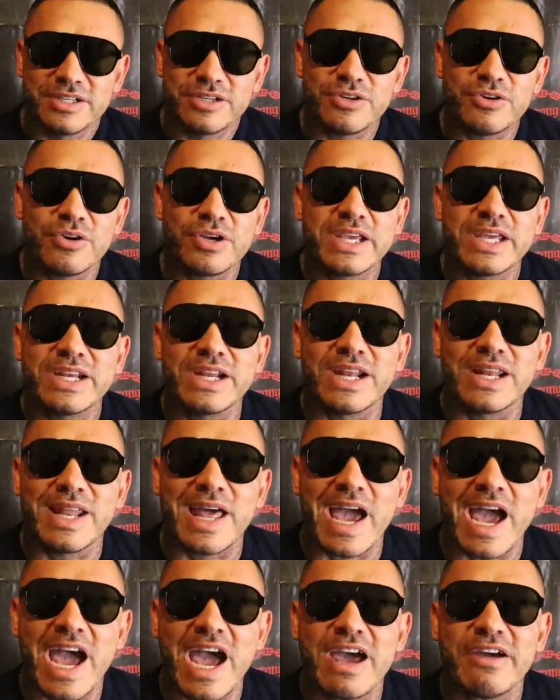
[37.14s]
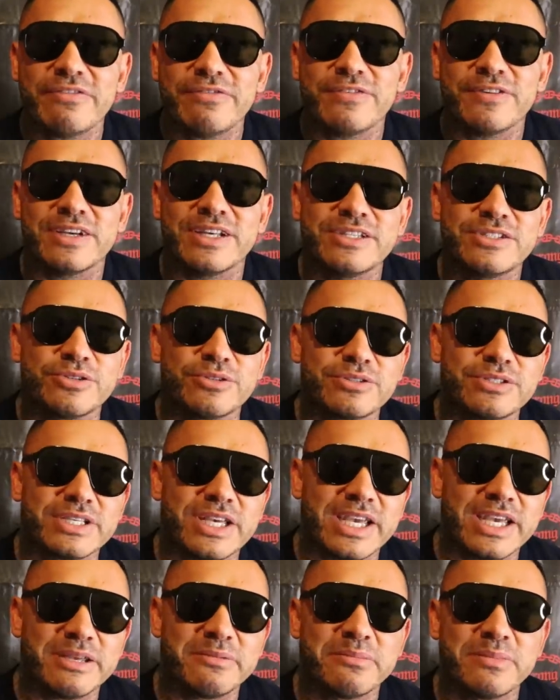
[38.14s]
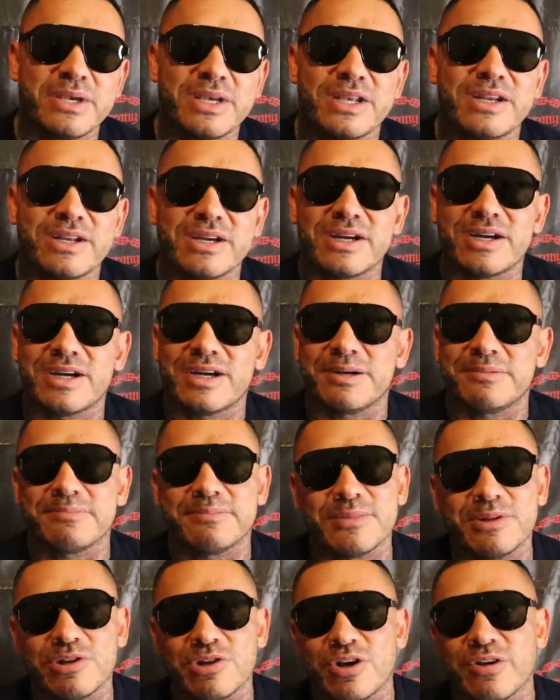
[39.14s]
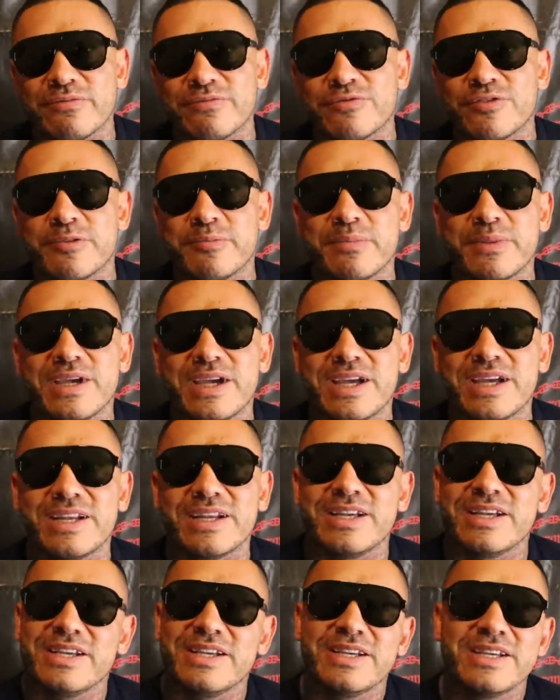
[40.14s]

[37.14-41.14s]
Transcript: you know, get a laugh, entertainment, um, learn from it,